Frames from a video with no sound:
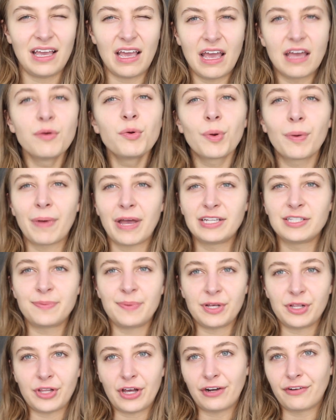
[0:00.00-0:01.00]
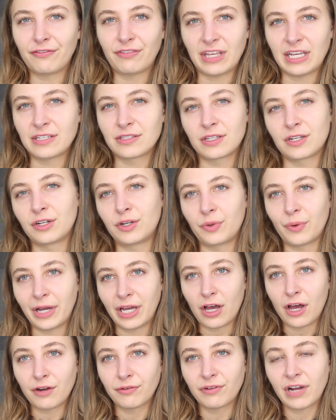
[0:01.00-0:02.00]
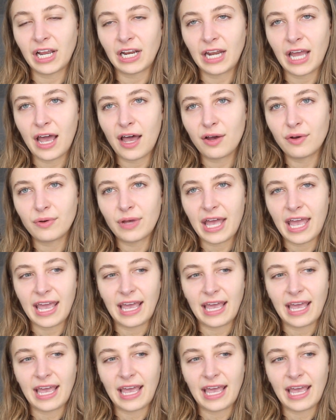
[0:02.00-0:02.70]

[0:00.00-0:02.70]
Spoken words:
It reminds me a lot of things that are going on right now,